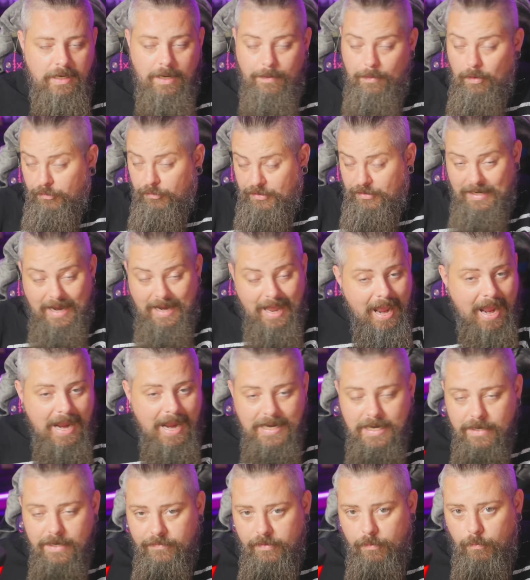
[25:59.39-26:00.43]
I'm not saying
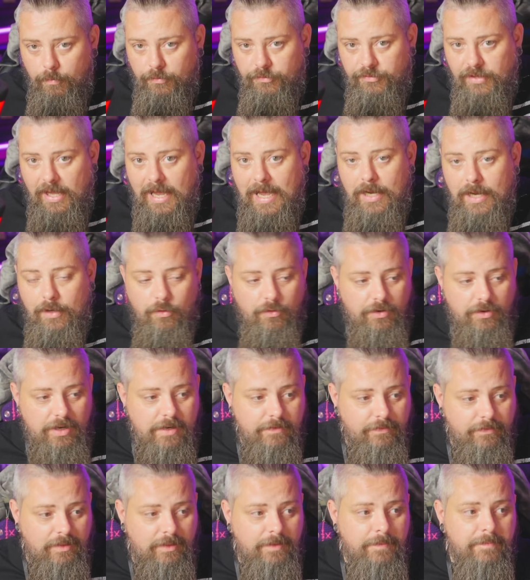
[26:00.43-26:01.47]
any of it was dark or
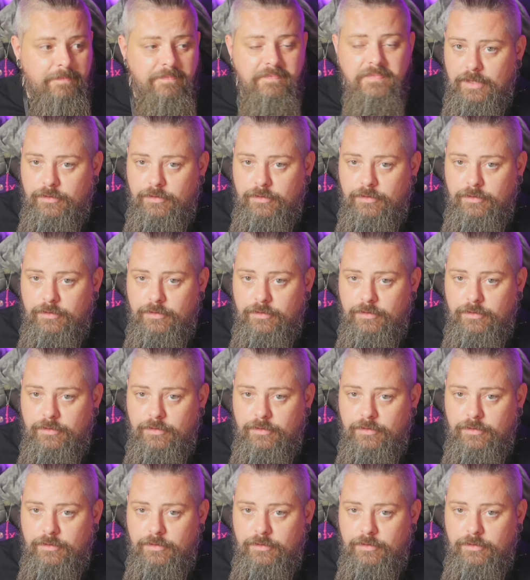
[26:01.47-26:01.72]
evil.